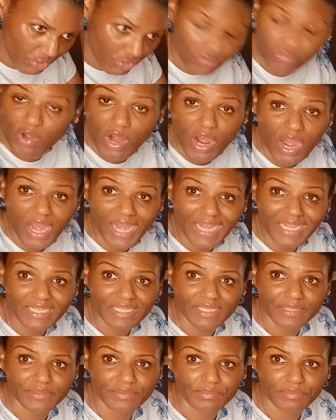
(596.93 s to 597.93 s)
Cry.
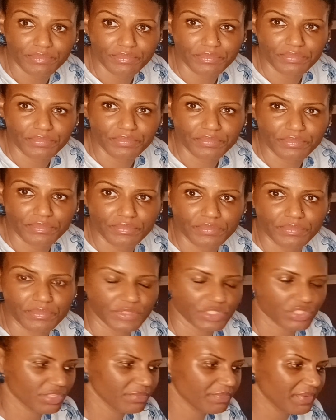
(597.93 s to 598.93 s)

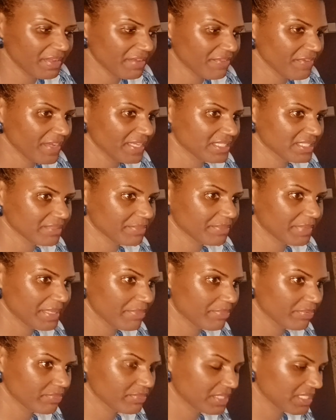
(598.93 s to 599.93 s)
This could be affecting
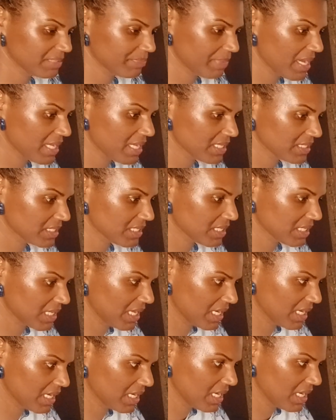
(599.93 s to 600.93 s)
people, this person
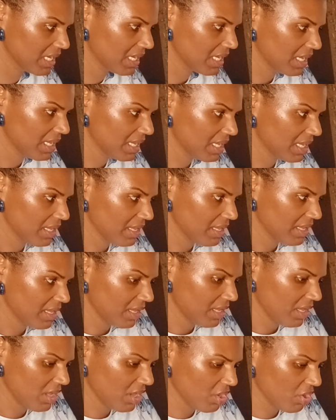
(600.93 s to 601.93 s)
in
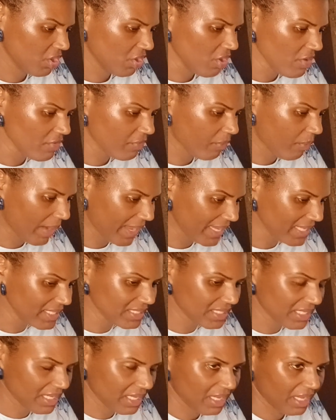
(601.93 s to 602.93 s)
a lot of ways
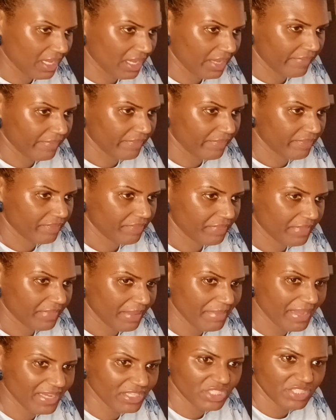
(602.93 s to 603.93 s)
here. They
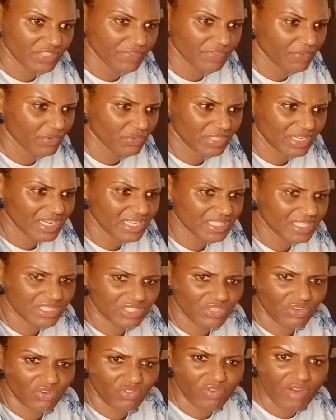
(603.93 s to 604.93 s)
may just feel the need
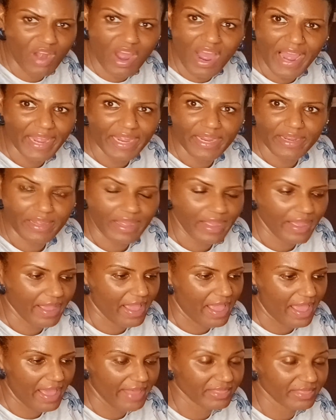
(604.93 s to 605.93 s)
to cry.
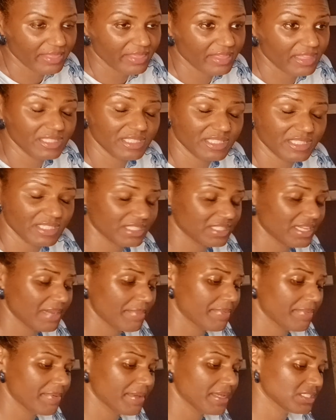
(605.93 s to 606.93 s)
And this is the type
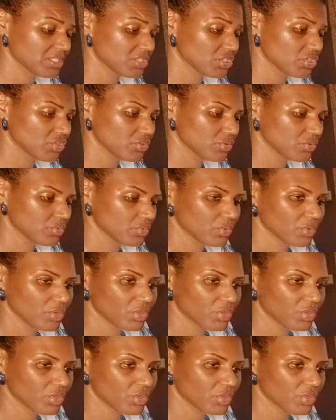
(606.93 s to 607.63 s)
of person who